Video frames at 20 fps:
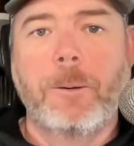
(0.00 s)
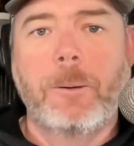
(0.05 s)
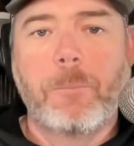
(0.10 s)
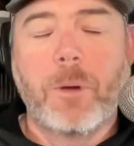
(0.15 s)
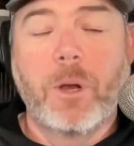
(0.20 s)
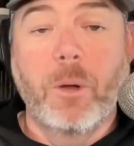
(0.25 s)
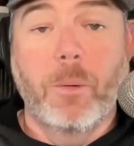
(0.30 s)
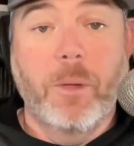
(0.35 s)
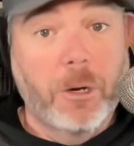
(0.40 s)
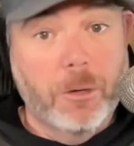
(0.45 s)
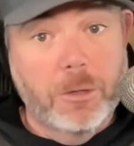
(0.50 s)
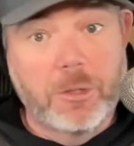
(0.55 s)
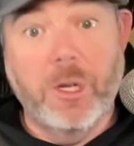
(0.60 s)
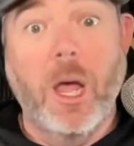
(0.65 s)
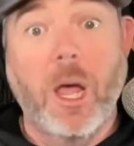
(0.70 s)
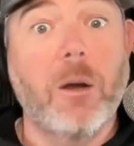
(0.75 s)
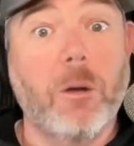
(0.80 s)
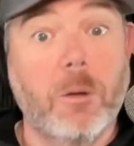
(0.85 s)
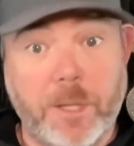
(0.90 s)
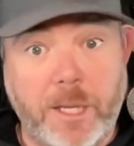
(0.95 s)
Aaron
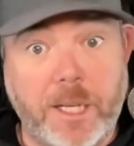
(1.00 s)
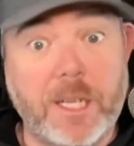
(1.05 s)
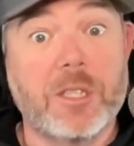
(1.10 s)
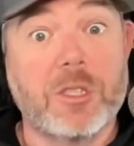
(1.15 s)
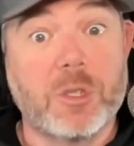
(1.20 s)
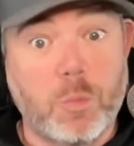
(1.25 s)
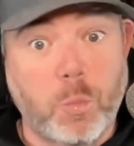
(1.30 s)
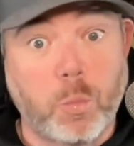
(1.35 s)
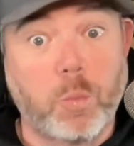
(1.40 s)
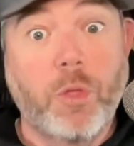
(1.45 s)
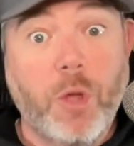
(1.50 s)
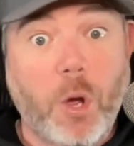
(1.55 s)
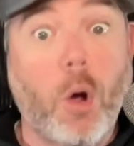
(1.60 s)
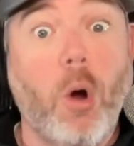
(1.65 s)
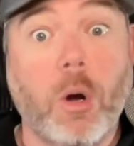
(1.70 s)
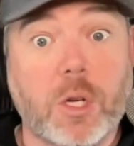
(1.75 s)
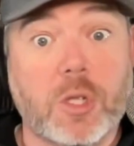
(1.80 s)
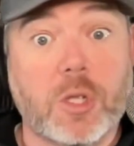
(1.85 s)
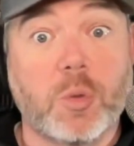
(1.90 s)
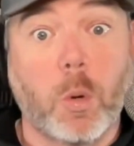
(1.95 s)
Donald is the
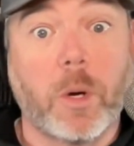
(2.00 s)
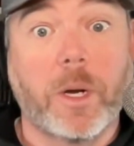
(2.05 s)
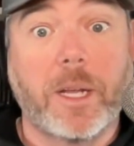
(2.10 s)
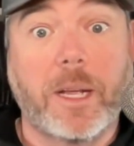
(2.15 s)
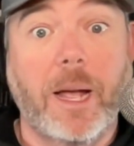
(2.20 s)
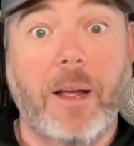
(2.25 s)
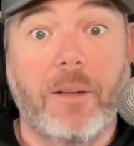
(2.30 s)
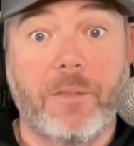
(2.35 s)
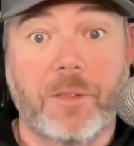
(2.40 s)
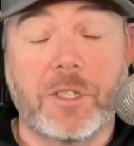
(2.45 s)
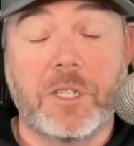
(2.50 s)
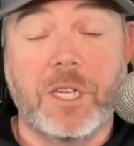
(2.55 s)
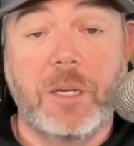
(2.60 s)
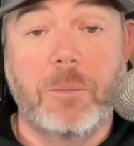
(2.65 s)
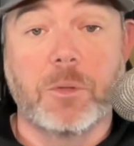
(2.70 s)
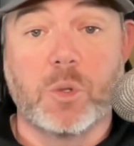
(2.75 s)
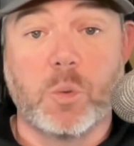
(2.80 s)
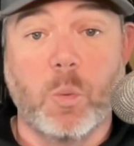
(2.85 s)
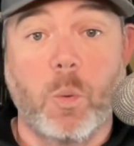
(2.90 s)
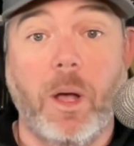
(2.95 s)
hardest working guy on the team
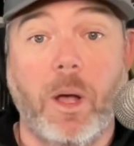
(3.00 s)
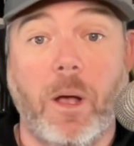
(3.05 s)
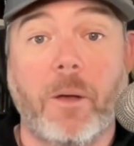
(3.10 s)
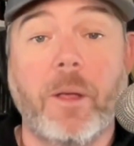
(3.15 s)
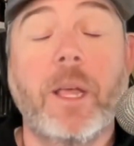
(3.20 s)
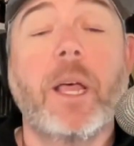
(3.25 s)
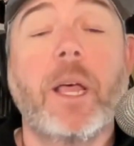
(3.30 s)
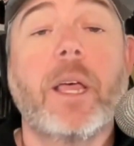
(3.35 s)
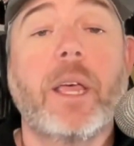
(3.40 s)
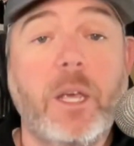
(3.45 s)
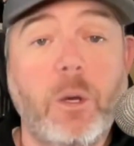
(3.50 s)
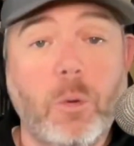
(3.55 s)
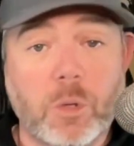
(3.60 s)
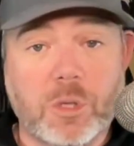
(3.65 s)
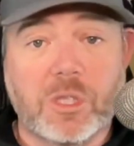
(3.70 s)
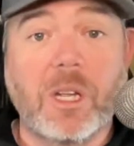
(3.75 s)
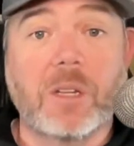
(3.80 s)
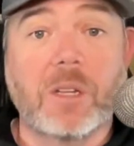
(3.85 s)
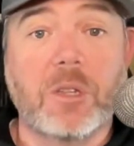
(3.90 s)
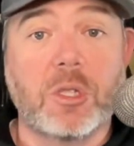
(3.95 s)
as well. He will
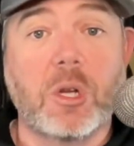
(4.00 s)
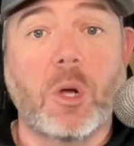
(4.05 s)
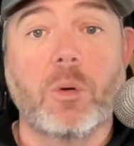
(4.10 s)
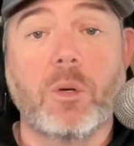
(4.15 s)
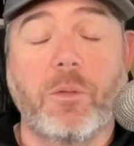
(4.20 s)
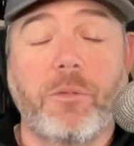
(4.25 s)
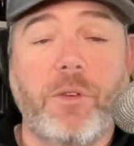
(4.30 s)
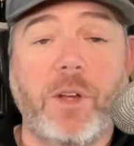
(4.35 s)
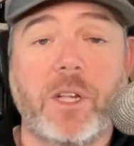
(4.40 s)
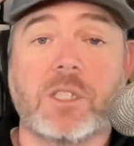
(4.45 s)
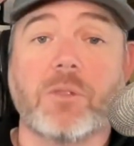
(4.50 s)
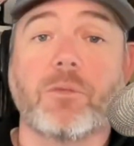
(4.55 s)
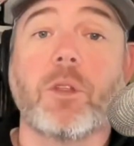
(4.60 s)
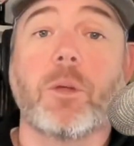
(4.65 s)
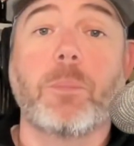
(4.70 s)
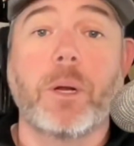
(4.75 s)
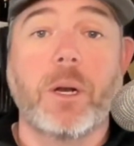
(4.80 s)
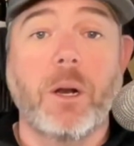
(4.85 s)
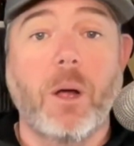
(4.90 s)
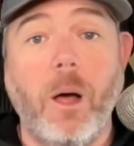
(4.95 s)
set the tone defensively,
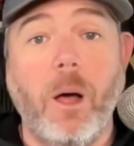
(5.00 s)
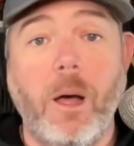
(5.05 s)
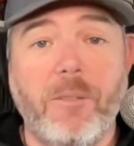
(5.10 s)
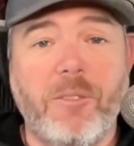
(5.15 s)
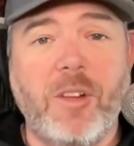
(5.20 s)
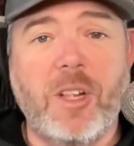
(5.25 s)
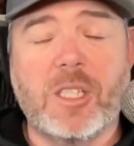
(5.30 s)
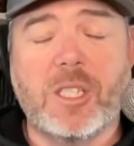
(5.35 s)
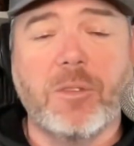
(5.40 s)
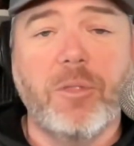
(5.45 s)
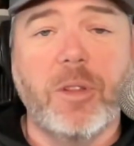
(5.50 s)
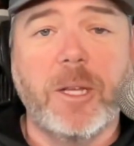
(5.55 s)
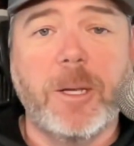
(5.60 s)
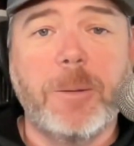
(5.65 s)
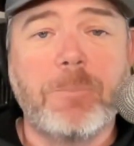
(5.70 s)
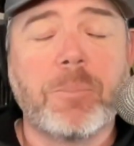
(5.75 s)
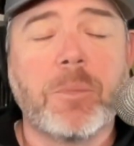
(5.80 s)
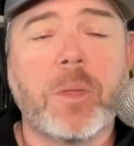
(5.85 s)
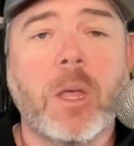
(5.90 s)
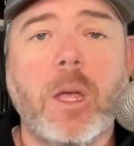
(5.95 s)
but offensively,
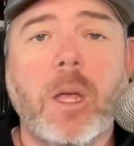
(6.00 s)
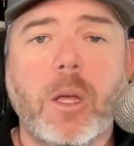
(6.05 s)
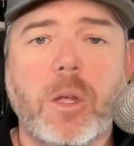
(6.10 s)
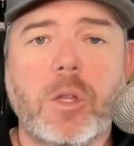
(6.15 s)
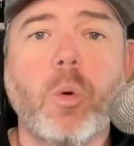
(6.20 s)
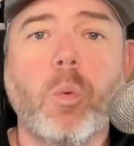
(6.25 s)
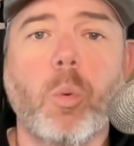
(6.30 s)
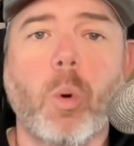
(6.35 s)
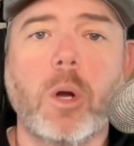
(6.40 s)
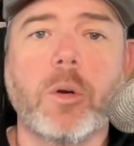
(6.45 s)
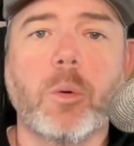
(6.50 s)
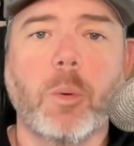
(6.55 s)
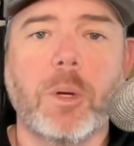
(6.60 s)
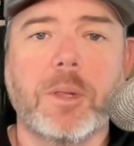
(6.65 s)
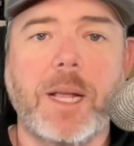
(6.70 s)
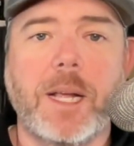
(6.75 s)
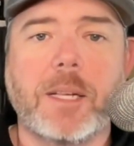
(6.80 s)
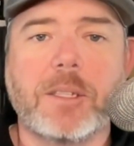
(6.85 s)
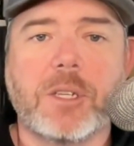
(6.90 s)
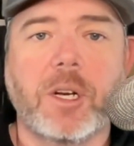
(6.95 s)
you wonder what
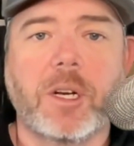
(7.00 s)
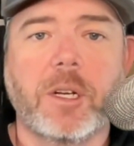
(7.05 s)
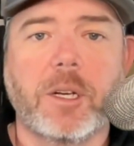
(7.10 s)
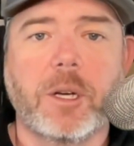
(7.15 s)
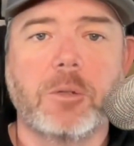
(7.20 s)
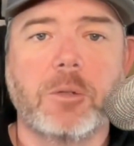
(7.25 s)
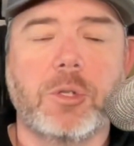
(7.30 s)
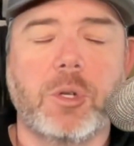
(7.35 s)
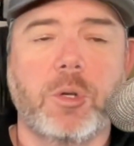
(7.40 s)
that's going to go to.